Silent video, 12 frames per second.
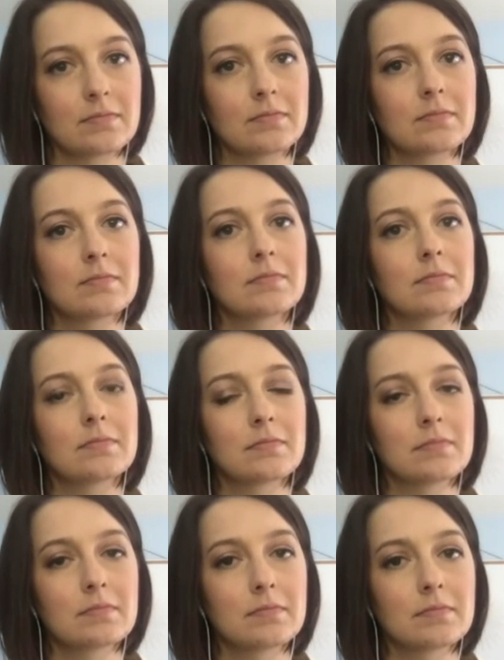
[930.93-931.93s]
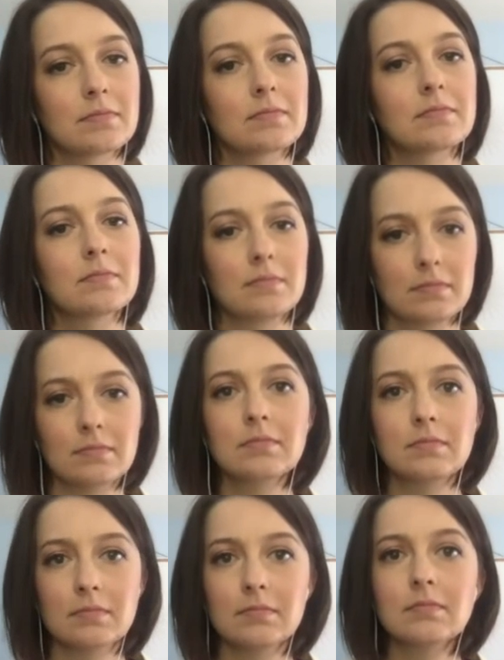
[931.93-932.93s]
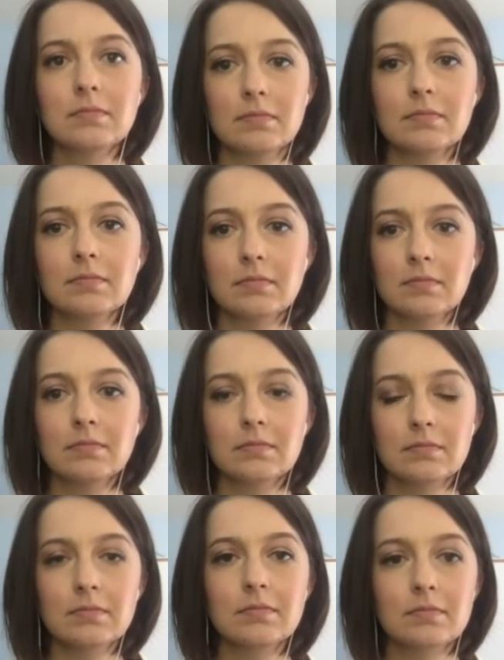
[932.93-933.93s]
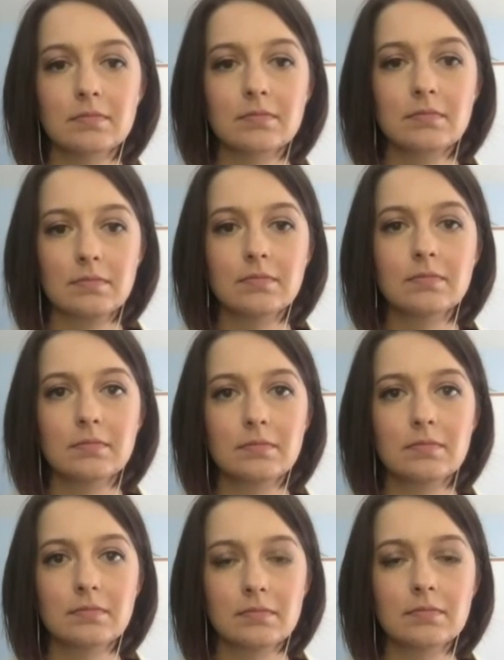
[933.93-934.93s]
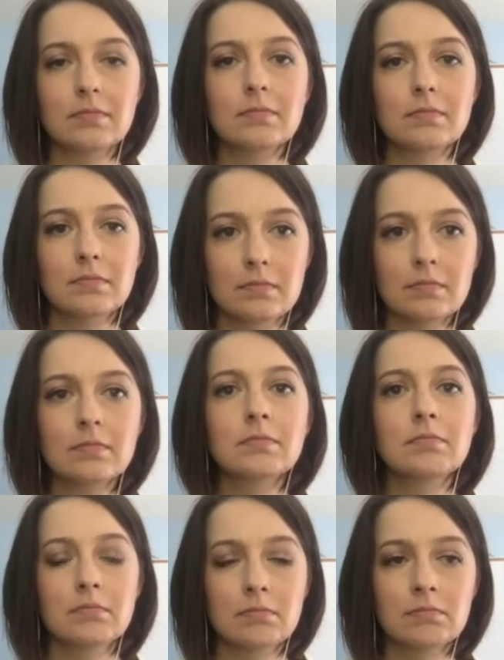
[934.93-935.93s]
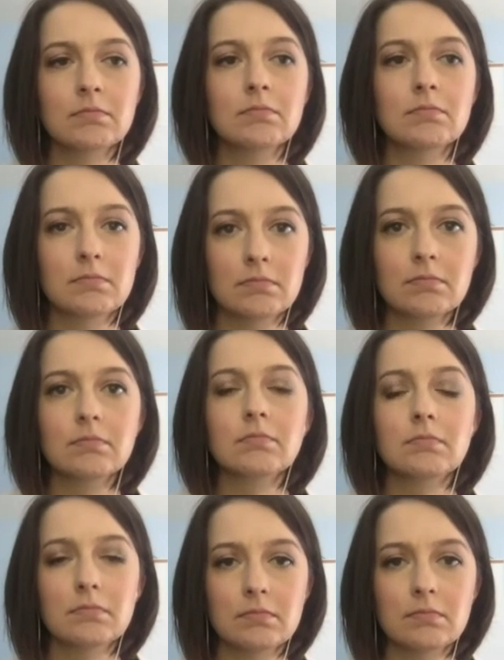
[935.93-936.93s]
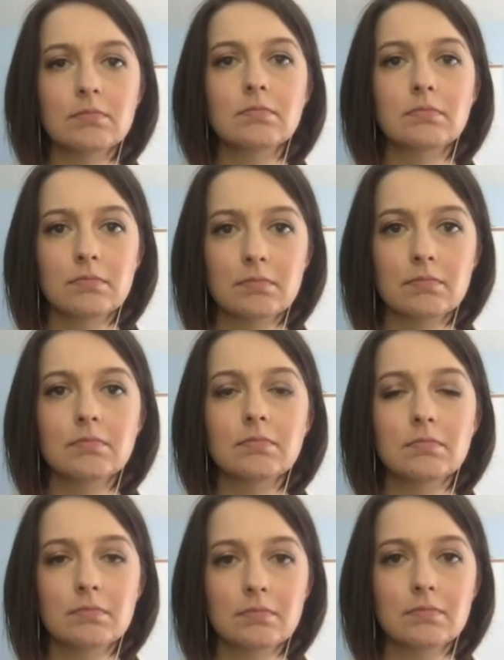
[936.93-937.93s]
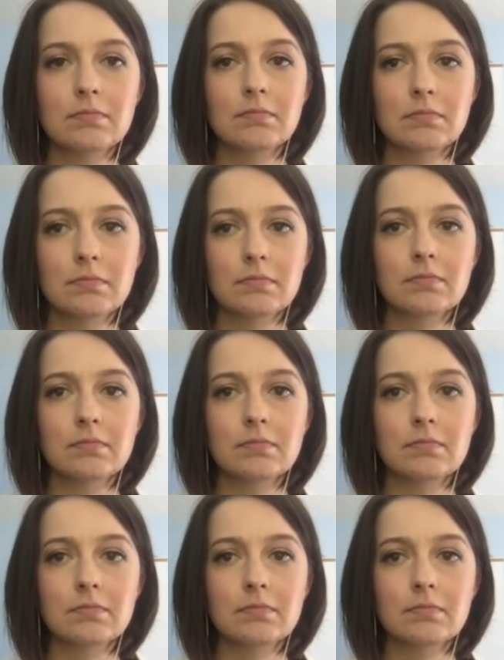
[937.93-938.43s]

(not speaking)